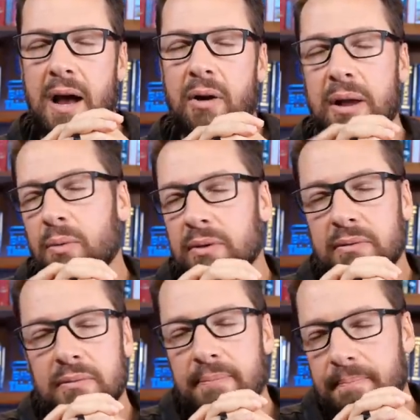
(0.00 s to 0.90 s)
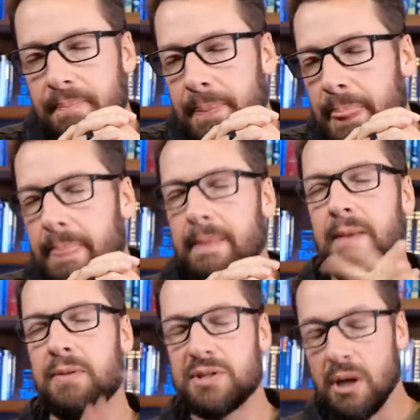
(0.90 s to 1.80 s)
Okay, well,
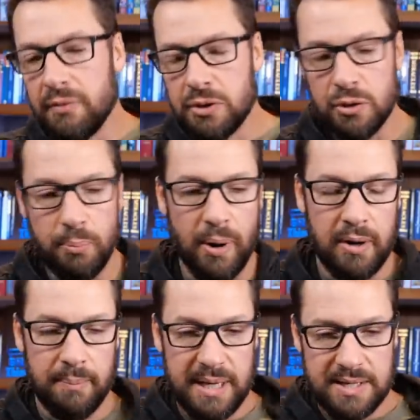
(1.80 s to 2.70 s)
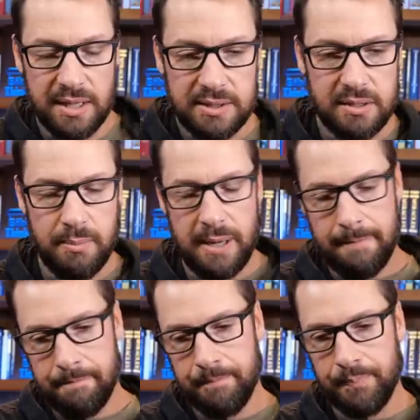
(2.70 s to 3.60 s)
the self control part makes sense to me
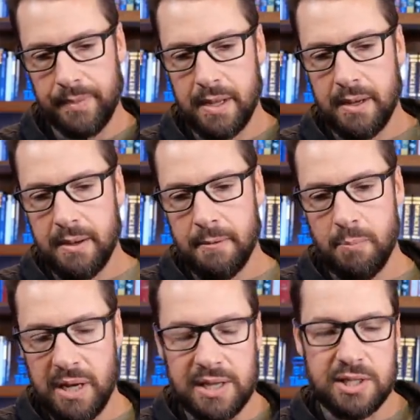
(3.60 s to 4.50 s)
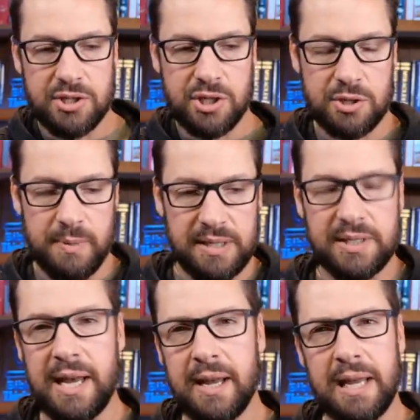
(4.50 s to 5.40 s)
because it's just me
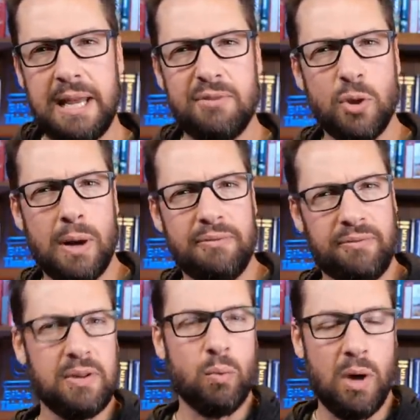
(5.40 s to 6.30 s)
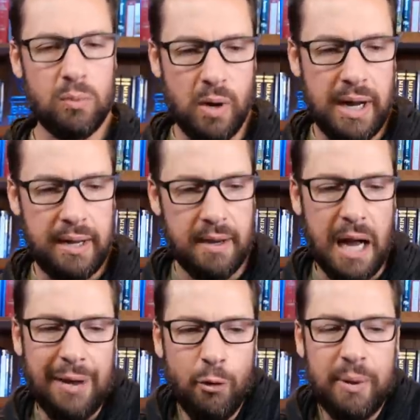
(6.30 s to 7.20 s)
saying, even though I feel one way,
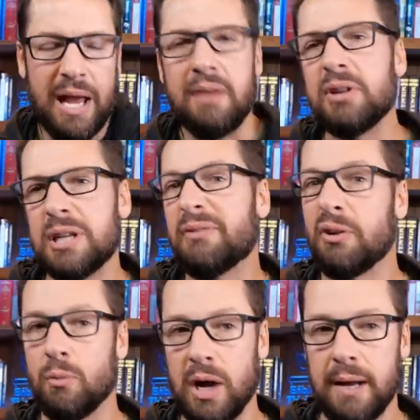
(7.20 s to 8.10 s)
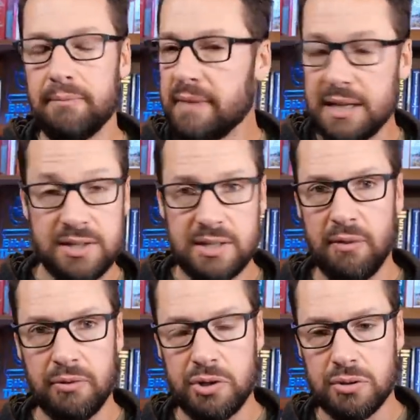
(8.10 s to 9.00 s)
I will behave a different way. That's
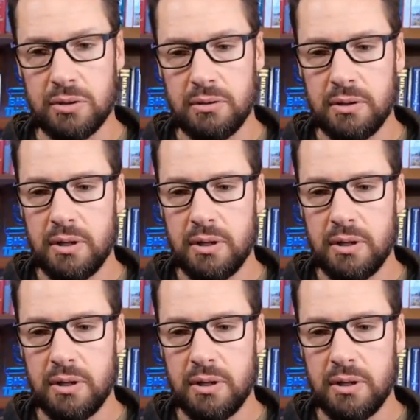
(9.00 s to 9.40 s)
self control.